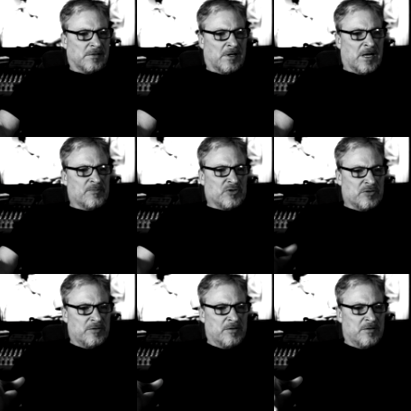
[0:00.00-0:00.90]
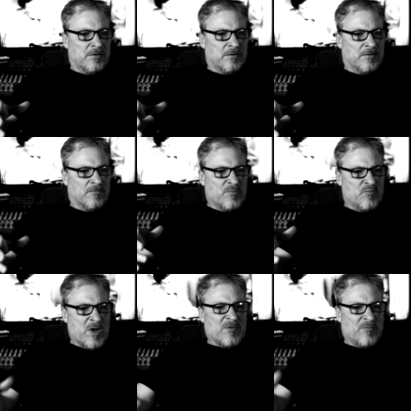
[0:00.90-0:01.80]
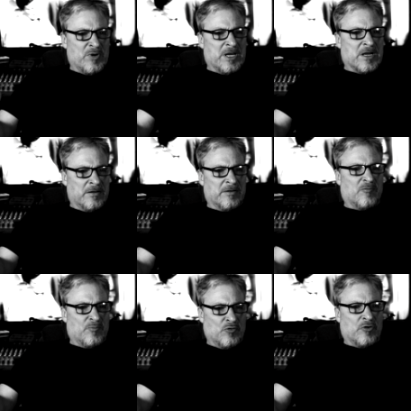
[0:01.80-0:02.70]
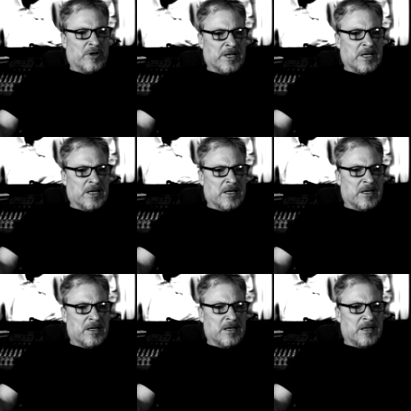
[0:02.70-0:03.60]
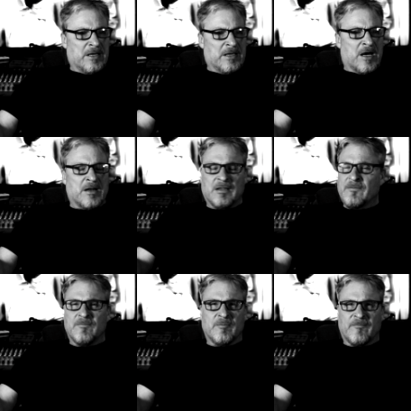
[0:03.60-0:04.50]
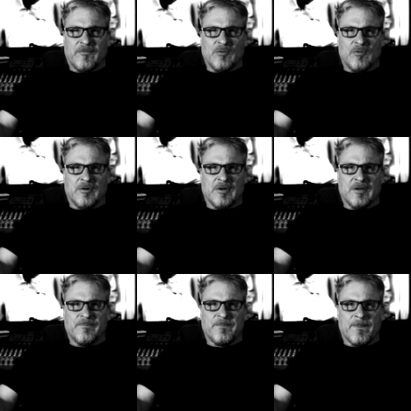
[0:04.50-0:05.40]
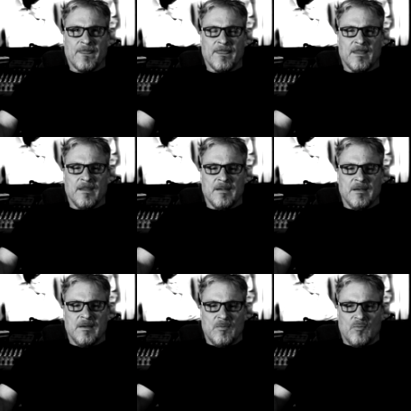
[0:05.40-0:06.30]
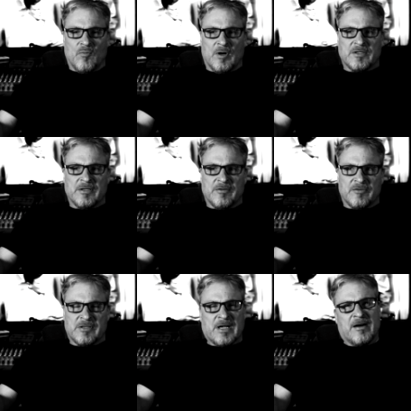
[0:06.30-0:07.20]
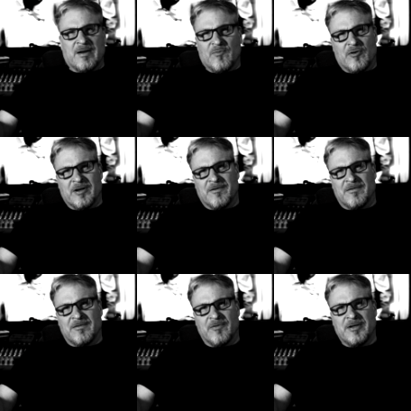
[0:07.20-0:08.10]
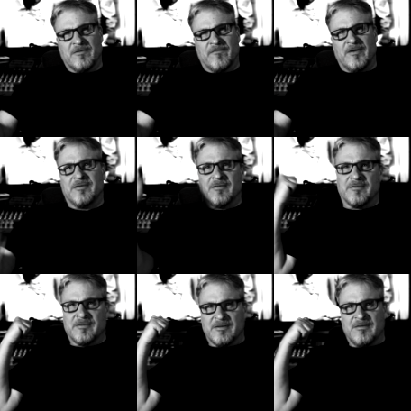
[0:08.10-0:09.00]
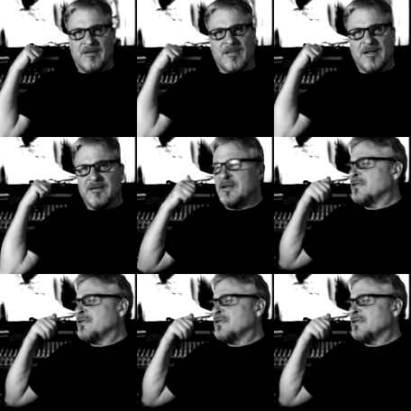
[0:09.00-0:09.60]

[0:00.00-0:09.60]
I remember being a little boy on the living room floor watching those Saturday morning creature features, things like